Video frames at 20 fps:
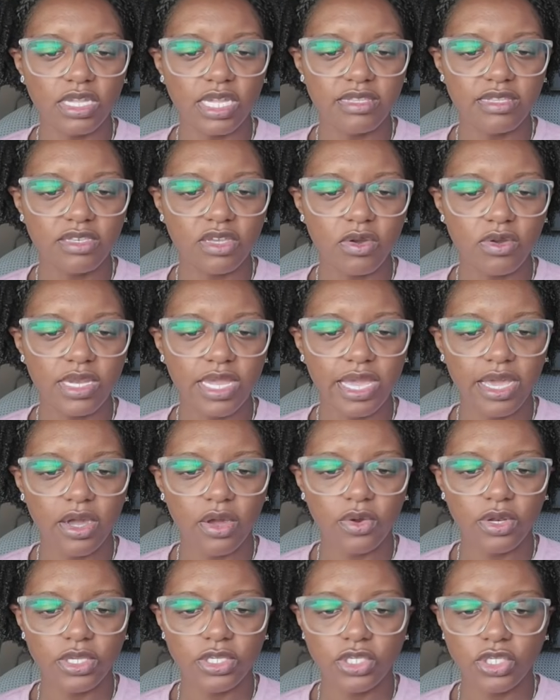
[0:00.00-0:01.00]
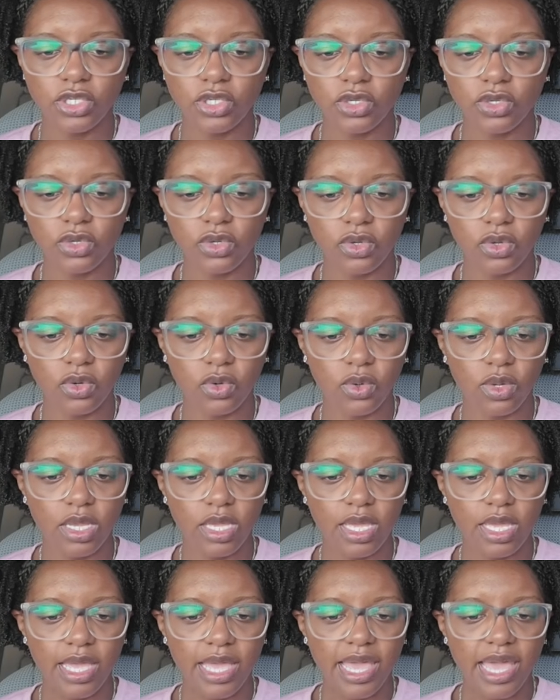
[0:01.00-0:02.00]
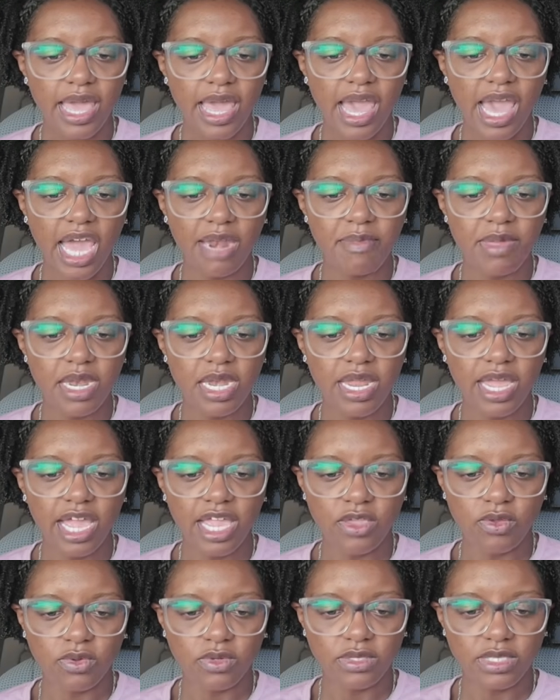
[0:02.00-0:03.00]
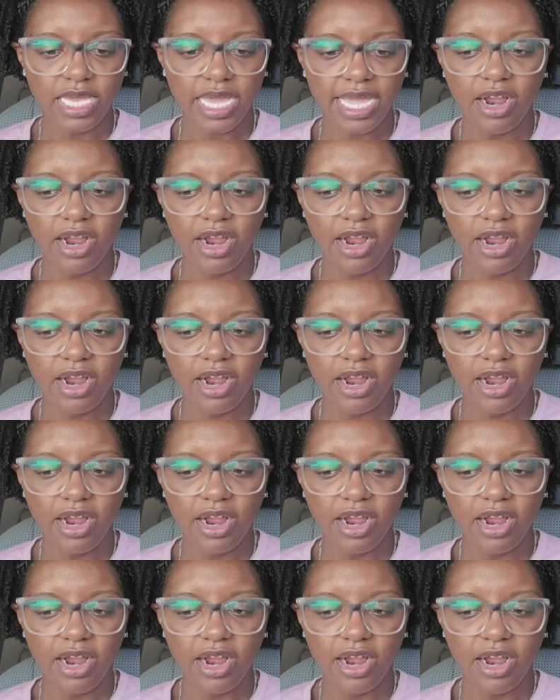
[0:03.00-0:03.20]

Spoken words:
let's go down to admin and annuals.